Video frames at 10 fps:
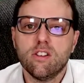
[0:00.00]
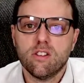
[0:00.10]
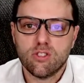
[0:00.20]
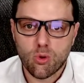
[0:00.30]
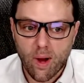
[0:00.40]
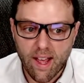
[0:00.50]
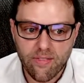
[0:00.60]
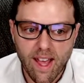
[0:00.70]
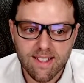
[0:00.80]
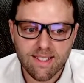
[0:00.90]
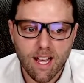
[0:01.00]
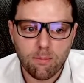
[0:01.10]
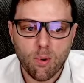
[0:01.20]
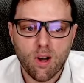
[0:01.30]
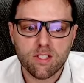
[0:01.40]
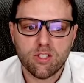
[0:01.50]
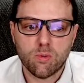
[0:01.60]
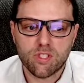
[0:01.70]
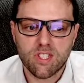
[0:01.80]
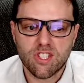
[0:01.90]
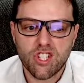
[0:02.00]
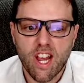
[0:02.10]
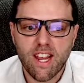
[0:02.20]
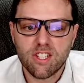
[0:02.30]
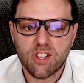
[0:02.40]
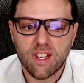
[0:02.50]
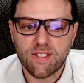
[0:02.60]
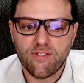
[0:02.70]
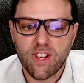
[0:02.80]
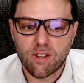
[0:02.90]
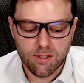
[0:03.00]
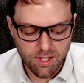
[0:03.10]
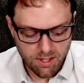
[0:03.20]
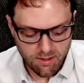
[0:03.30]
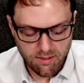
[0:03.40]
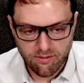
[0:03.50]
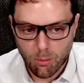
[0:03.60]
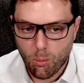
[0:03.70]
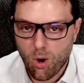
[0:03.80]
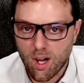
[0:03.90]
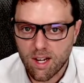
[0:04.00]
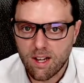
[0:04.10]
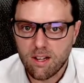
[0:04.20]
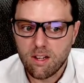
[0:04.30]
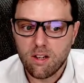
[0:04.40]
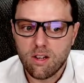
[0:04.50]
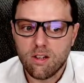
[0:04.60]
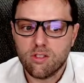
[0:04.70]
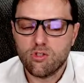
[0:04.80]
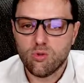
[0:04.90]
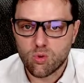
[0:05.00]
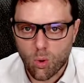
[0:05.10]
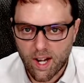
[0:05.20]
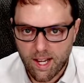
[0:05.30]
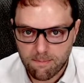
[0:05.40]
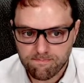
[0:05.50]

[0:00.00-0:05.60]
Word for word: To add that stop loss, you will just change this field from one to twenty.